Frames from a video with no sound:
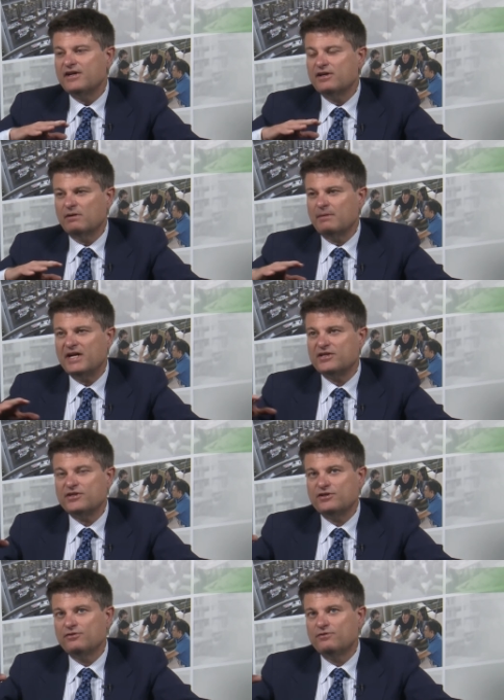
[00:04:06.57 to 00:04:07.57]
you know
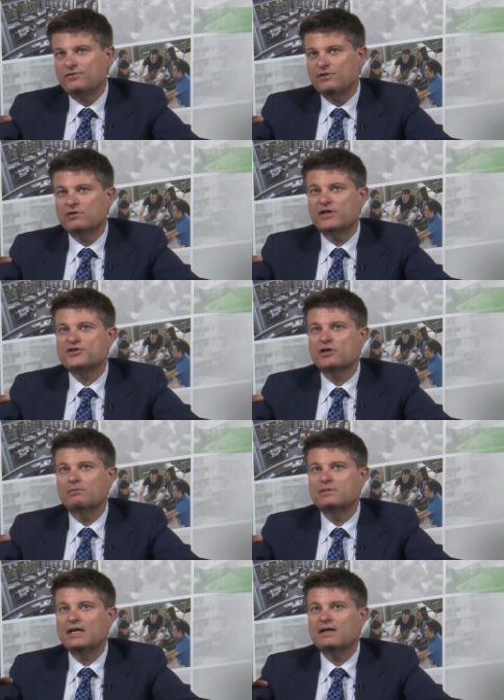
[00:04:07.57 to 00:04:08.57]
imagine you you've got a
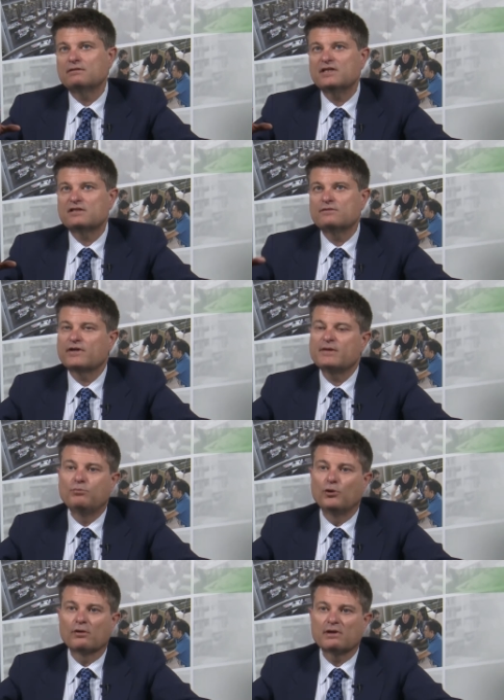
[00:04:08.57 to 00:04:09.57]
job now that's very
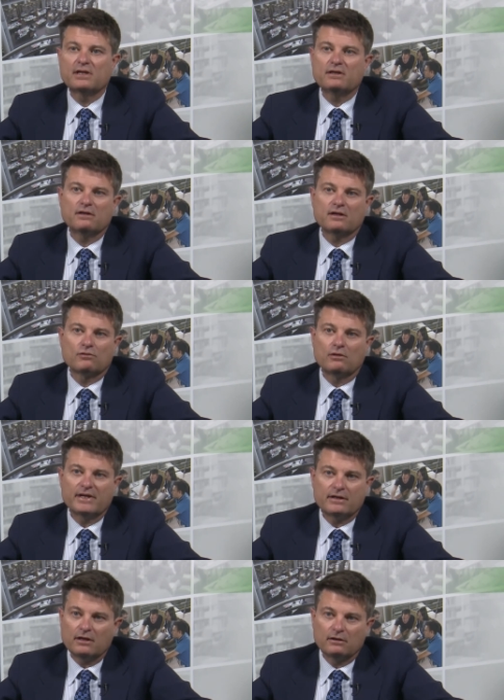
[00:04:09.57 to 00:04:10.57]
boring you're not
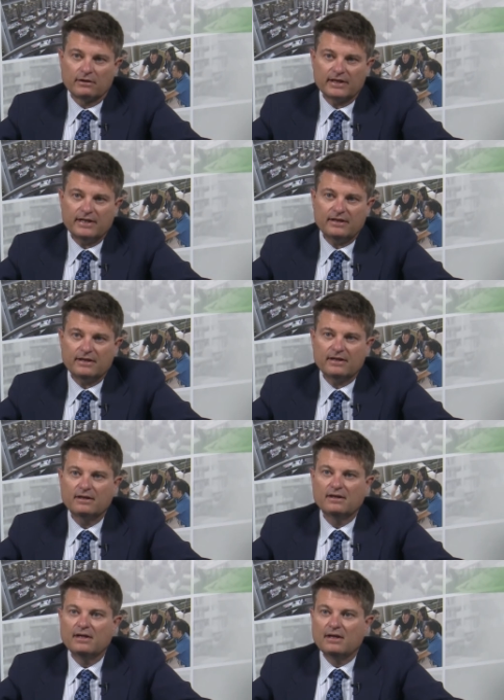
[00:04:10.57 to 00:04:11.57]
growing you're not learning anything